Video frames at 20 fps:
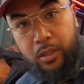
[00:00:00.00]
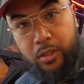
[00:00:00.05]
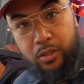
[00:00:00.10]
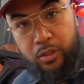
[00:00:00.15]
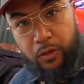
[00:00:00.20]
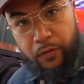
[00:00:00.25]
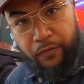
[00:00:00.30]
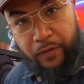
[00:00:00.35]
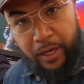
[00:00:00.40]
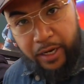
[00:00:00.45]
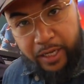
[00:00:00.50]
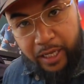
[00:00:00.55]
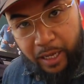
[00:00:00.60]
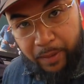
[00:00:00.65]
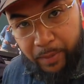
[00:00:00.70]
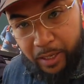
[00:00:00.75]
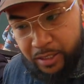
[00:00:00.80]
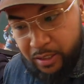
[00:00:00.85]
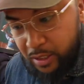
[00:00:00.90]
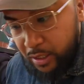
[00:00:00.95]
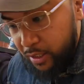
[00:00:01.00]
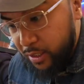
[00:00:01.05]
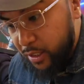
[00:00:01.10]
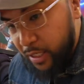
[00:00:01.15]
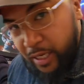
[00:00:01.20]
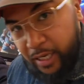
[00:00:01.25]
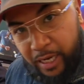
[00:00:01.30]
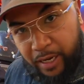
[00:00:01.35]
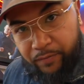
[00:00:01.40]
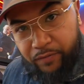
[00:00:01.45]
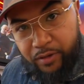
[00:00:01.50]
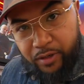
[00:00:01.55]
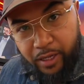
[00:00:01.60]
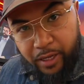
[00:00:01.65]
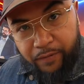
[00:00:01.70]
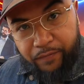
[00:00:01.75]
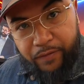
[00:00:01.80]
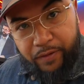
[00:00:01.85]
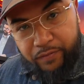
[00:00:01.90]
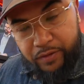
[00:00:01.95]
So finally got my cheesesteak after
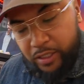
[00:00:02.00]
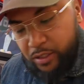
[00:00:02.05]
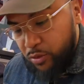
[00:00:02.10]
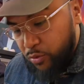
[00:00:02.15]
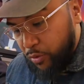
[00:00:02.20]
like 15,